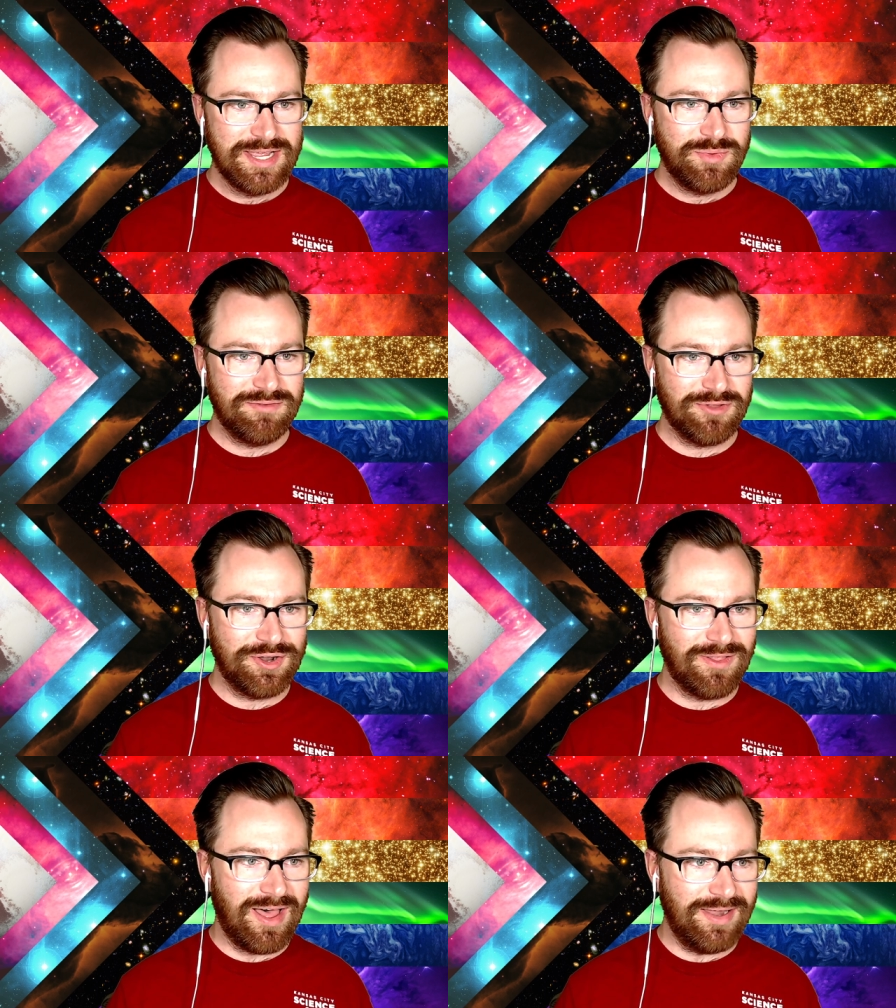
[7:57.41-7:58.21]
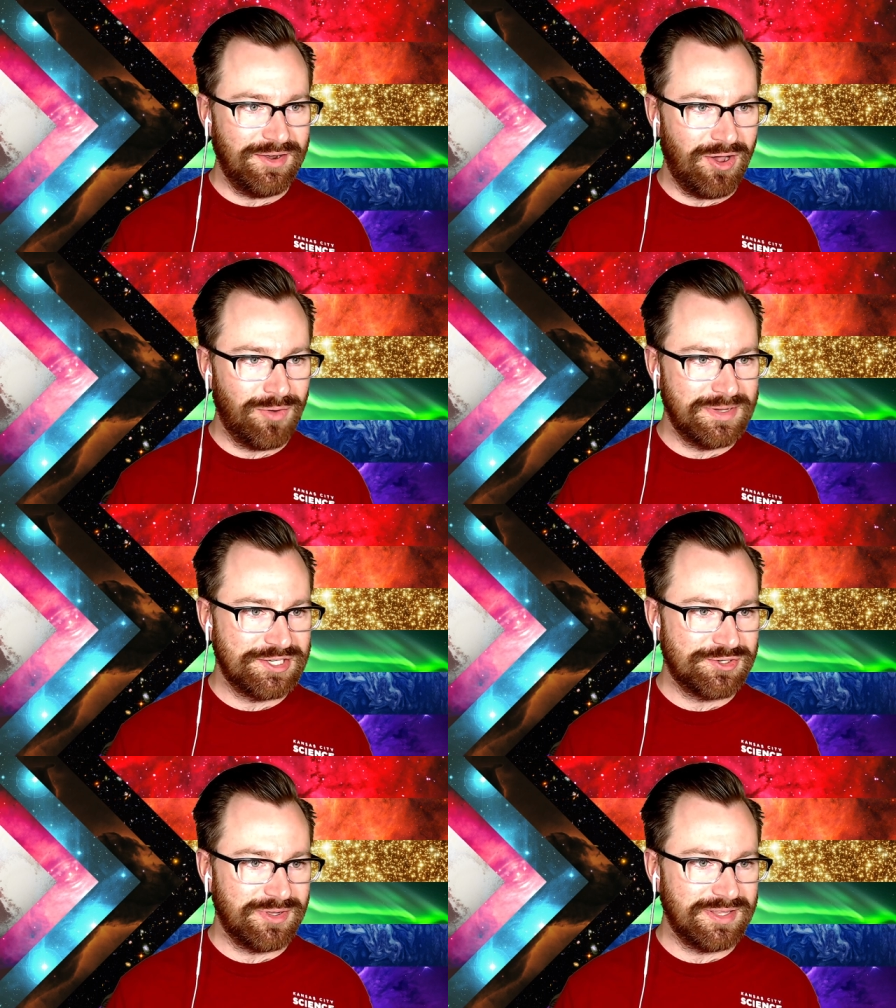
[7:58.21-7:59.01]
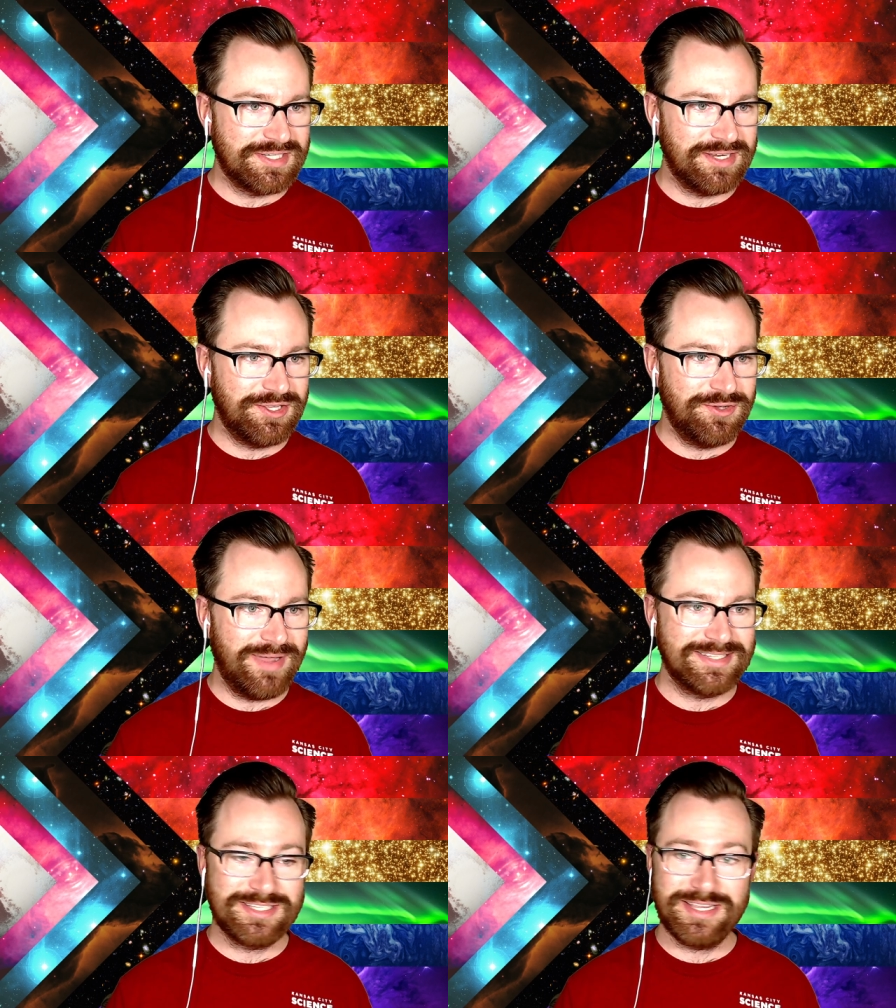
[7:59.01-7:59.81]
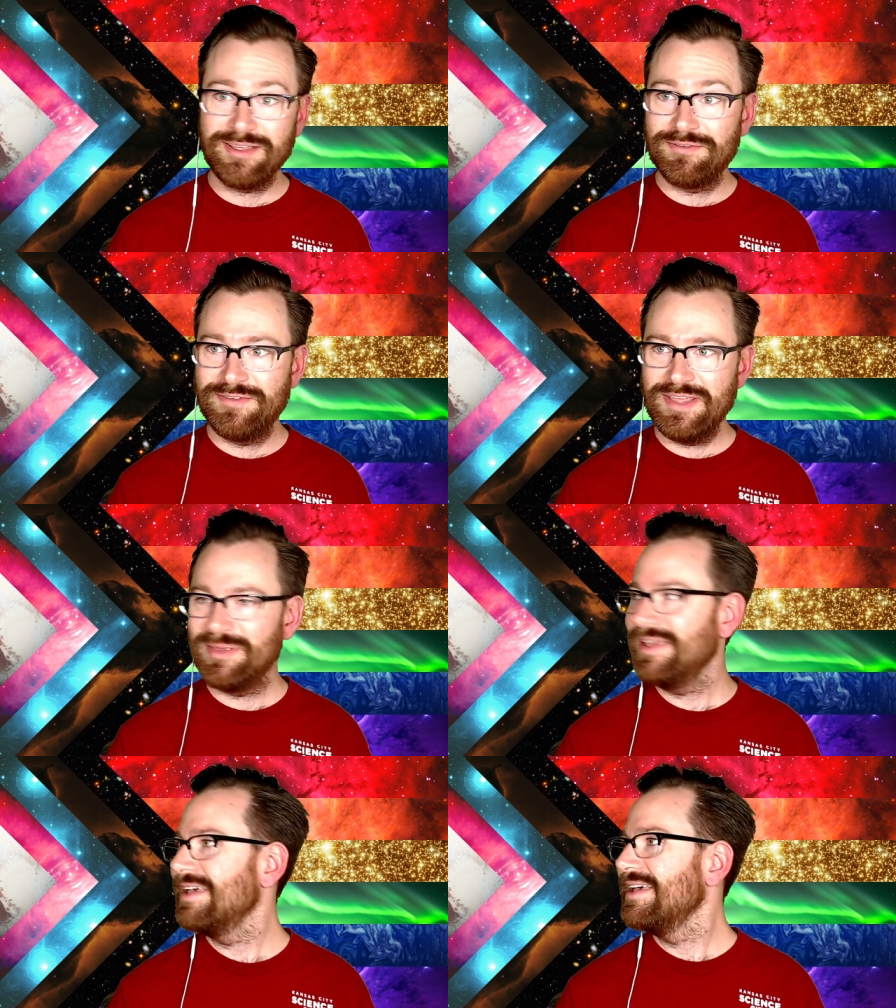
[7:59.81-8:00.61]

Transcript: We have learned a lot and always enjoy listening to you and seeing Phoebe.